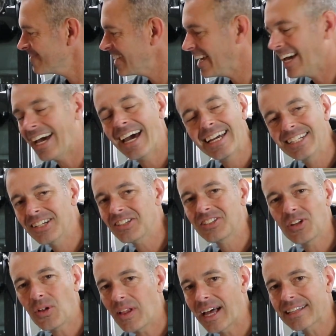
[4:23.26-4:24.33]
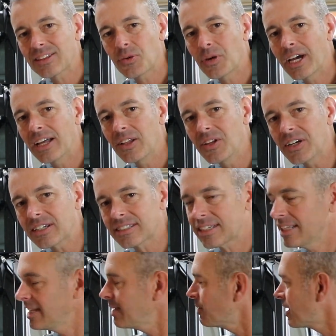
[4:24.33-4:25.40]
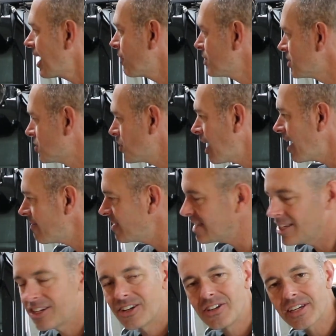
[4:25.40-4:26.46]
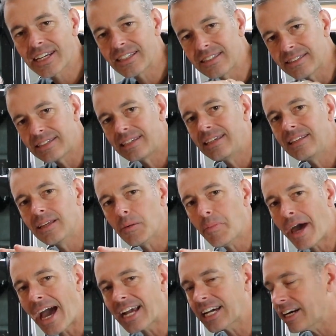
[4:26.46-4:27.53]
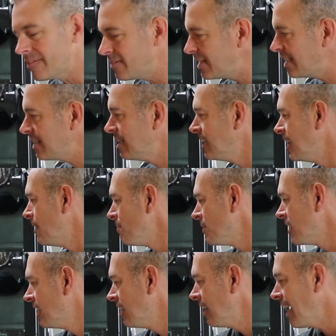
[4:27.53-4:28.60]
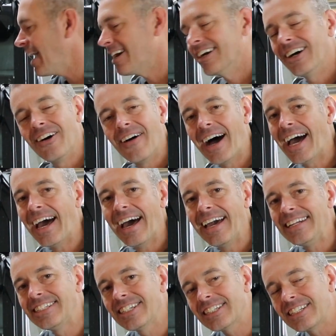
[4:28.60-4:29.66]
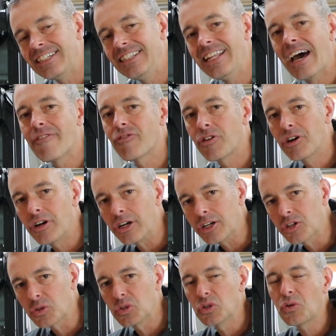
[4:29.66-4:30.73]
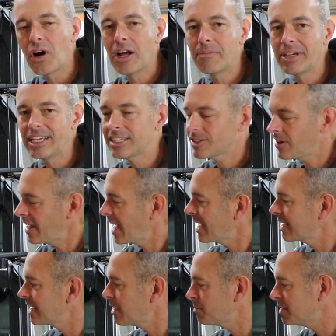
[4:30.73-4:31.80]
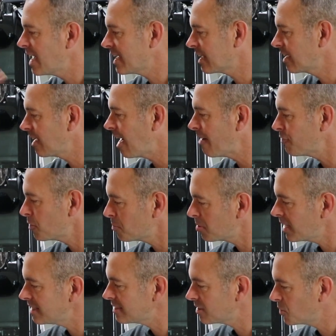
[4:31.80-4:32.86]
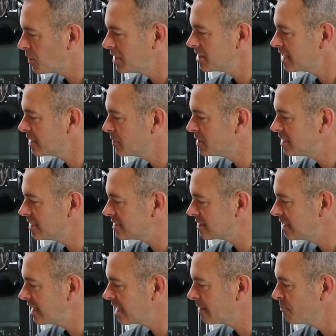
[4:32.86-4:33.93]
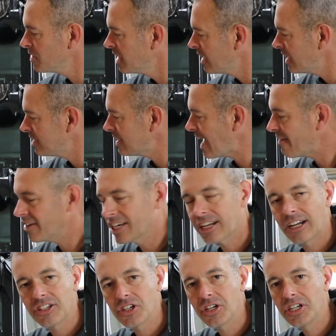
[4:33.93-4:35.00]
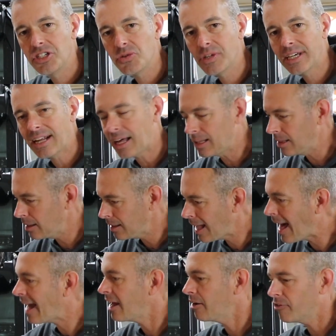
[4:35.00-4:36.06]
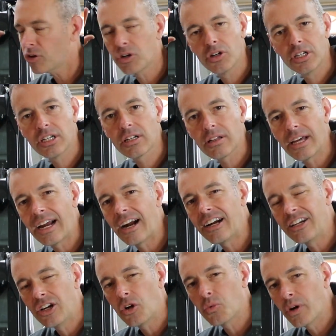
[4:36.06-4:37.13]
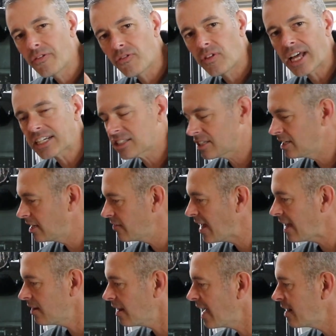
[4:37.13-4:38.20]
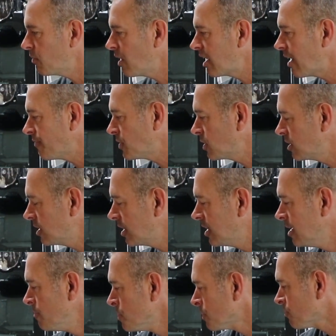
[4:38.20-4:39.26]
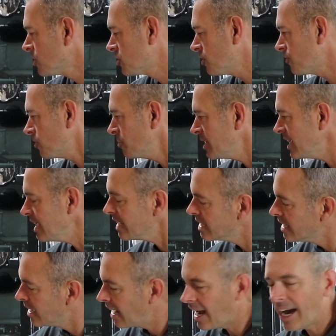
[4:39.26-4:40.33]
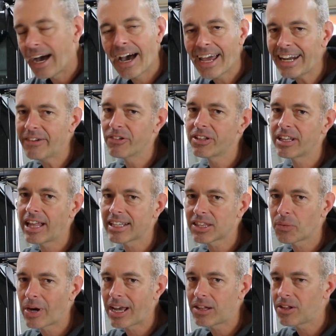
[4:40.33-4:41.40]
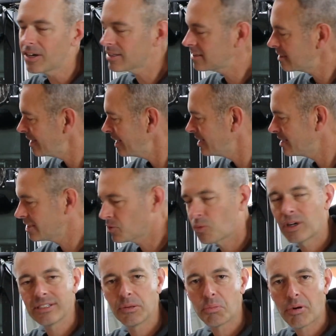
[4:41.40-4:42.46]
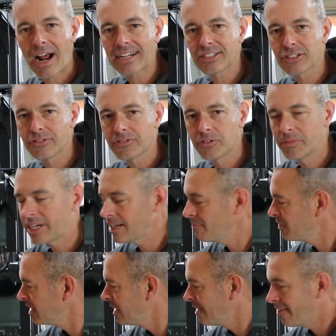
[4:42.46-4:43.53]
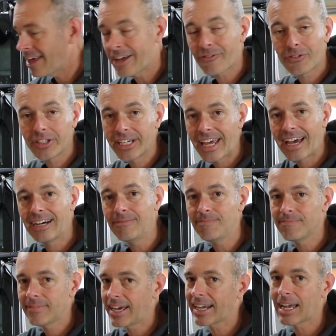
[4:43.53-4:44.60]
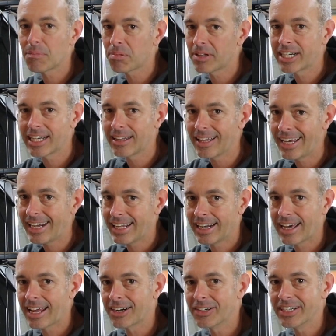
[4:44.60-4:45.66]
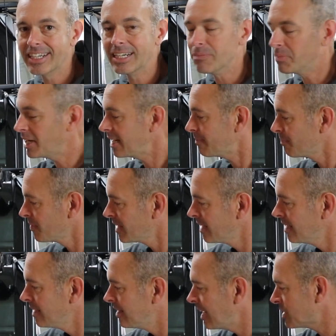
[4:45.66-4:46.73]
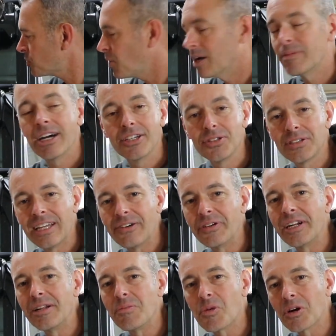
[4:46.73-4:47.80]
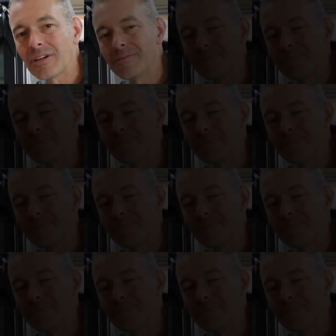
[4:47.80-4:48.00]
I just don't like the way it looks. And then when I was driving, you could see the back of it. I don't know. It just never grew on me, so I ended up taking it off. Plus, the one thing with this thing is having it on the hood, you get a lot of hood glare, reflection of that light right off the hood. So for me, I didn't really like the way it looked, and it just wasn't practical for me. Thankfully now, I got plenty of light and I don't need it, but that's why I'm not using that one anymore.